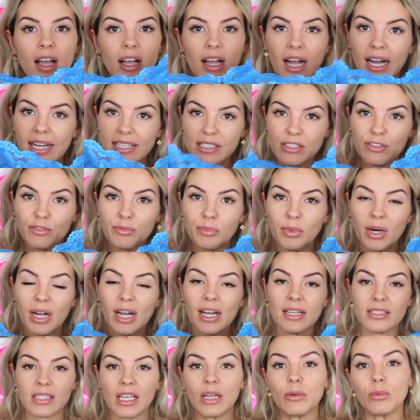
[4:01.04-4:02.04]
kinds of
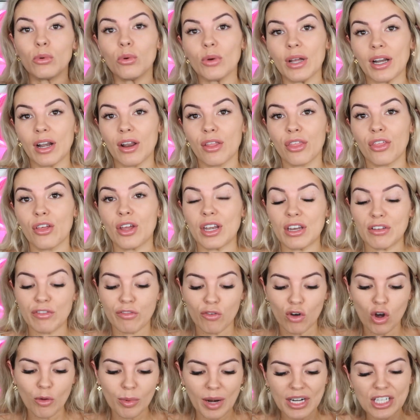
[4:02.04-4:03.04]
bras, I will get a
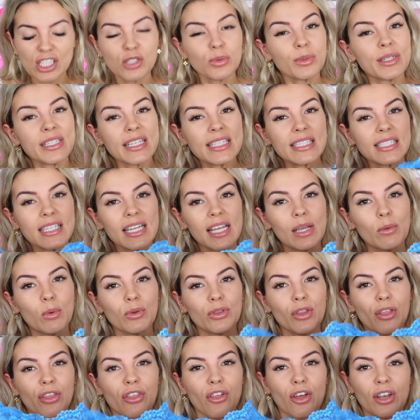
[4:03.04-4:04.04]
34. But I just wanted to see
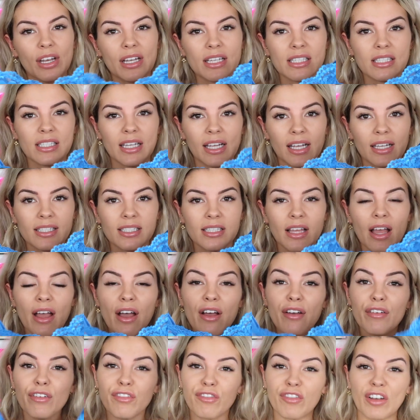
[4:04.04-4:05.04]
what the 36
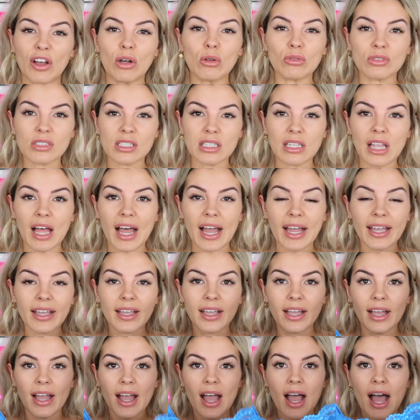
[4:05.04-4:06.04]
felt like.
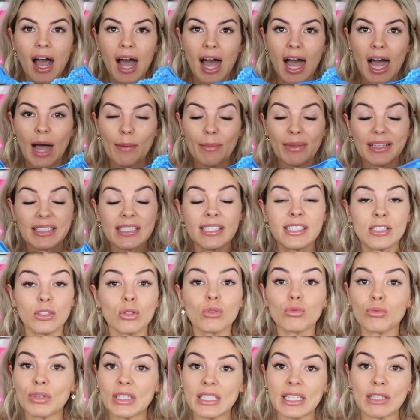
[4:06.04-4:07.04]
Um, it's
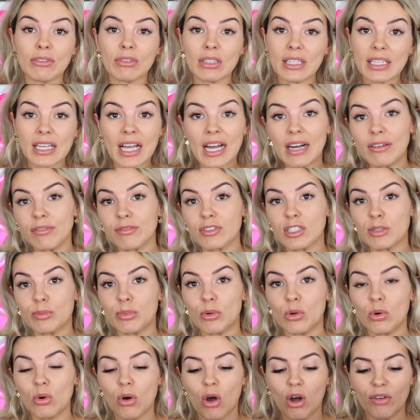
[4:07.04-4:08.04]
still really, really
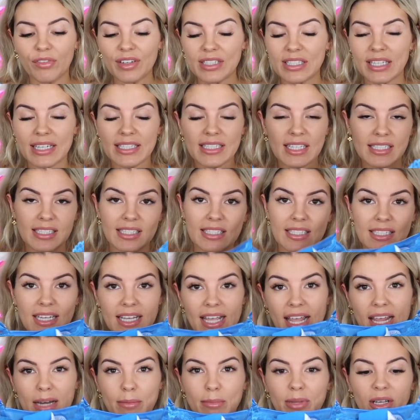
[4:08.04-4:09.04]
comfortable. Obviously doesn't
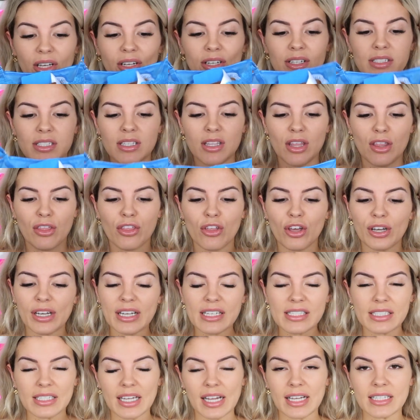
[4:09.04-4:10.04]
dig in because the
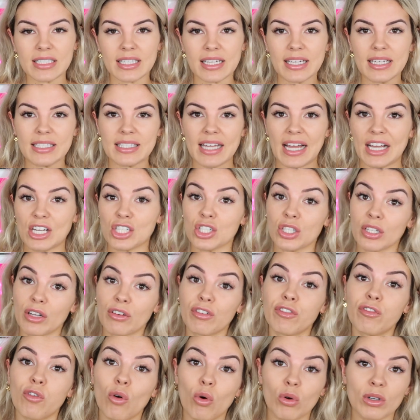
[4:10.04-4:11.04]
36 is actually a
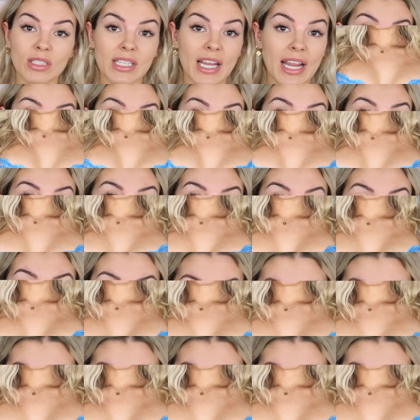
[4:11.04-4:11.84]
14.